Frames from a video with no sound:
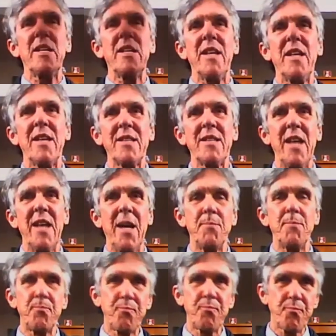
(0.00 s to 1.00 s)
that
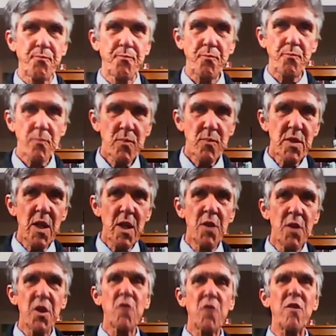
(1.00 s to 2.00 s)

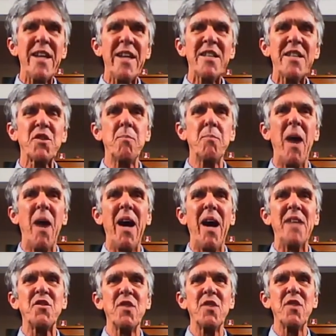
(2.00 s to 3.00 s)
the greatest
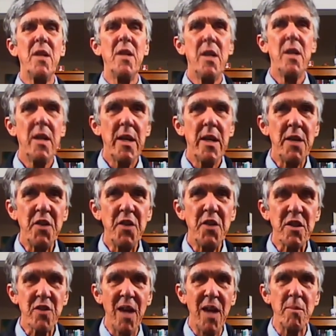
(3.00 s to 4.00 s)
minds in the
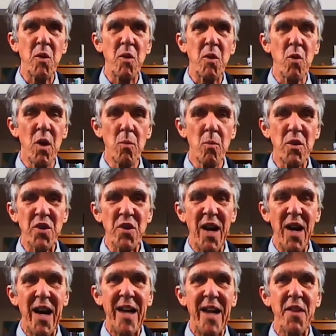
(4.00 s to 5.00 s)
Islamic world, which
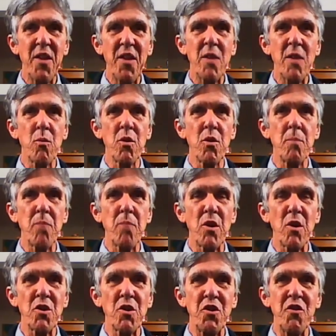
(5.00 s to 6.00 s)
I think were the
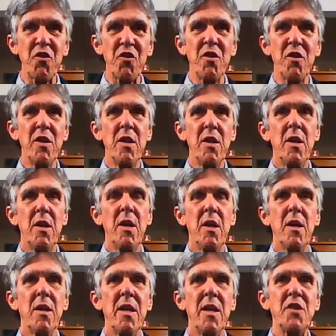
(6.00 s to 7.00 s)
Persians,
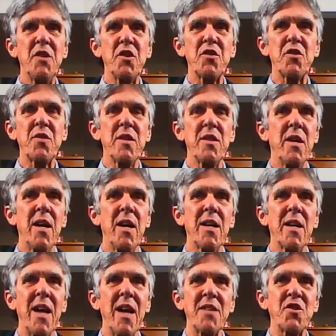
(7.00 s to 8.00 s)
they just
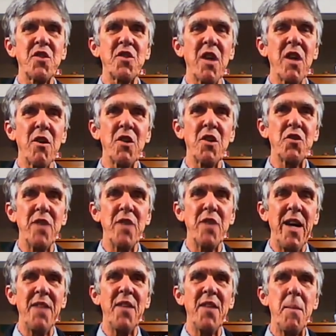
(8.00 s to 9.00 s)
got discouraged
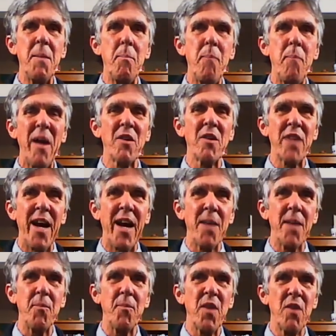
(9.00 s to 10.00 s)
and they bailed
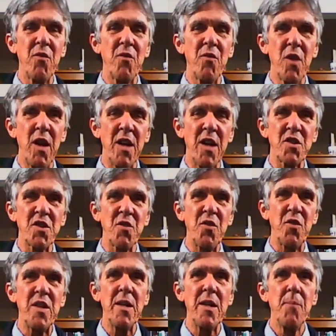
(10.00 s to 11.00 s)
out of
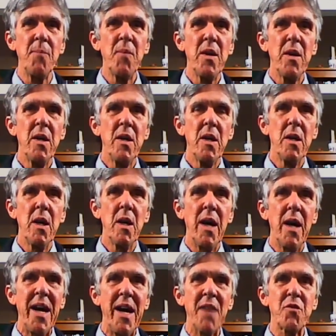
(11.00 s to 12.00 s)
philosophy
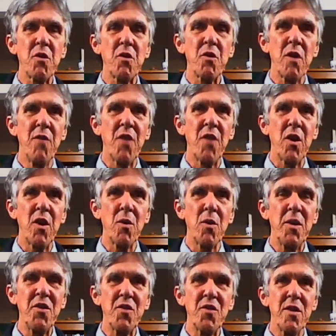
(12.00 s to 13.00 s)
after
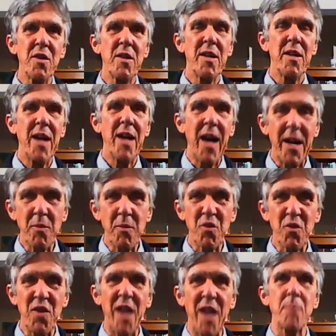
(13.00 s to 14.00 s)
Averroes. He
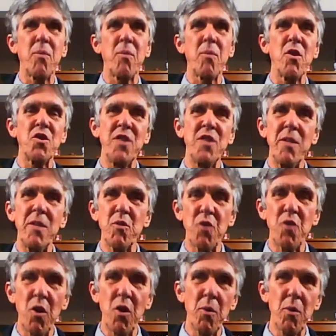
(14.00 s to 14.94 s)
was not a Persian. He was all the